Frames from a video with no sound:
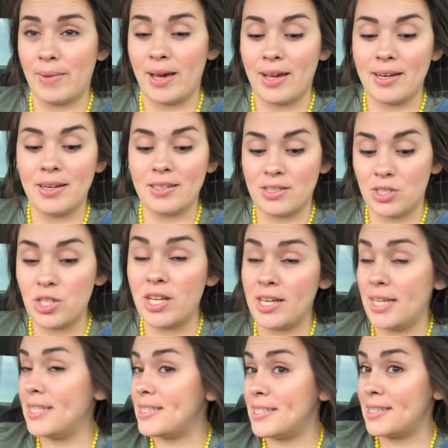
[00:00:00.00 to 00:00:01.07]
mine. It
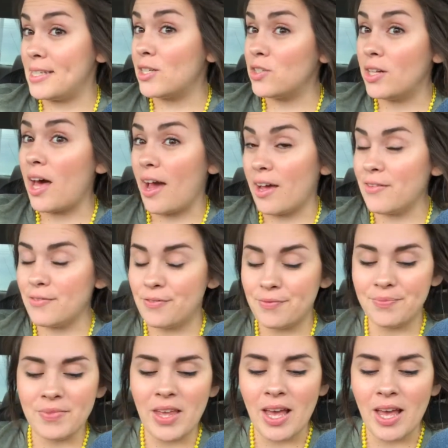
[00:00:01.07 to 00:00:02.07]
is a single life.